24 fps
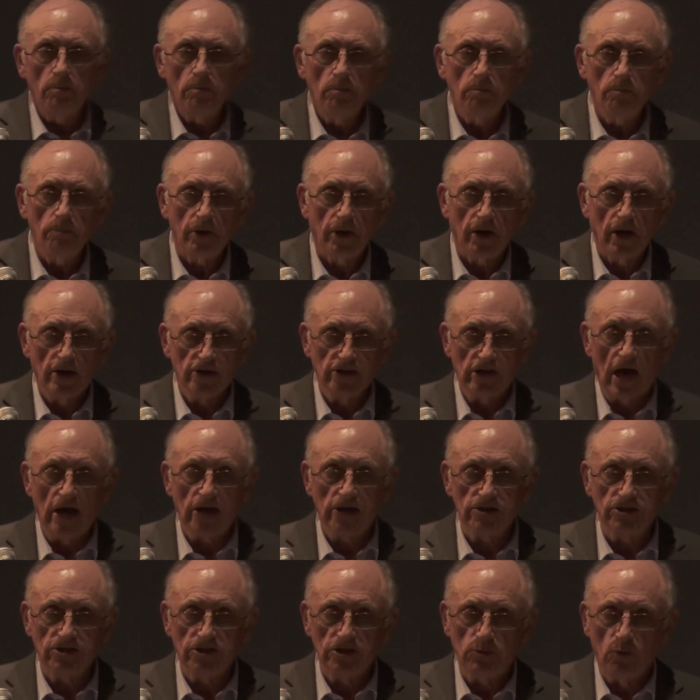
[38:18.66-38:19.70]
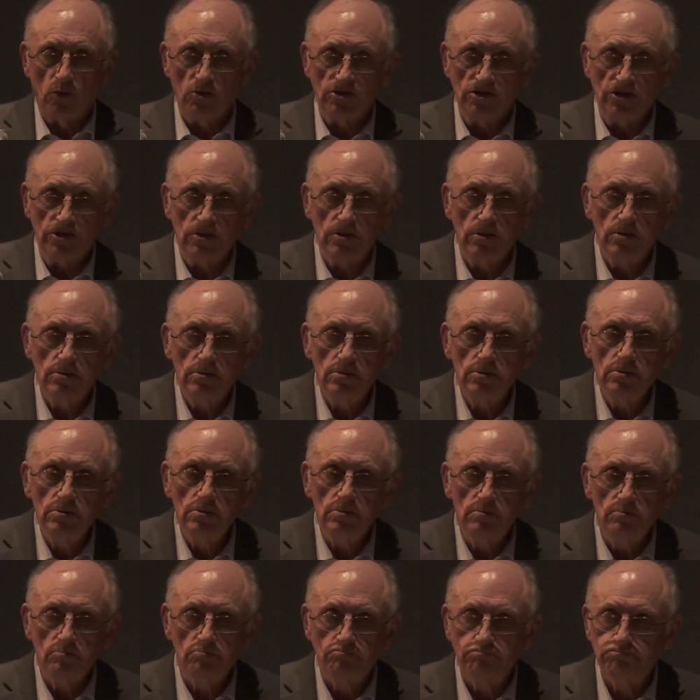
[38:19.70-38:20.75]
because honesty wasn't
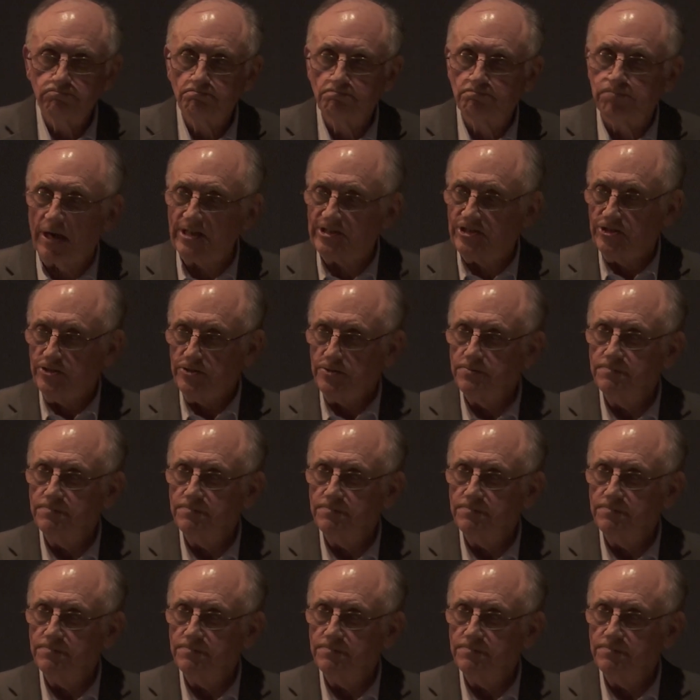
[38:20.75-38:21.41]
present.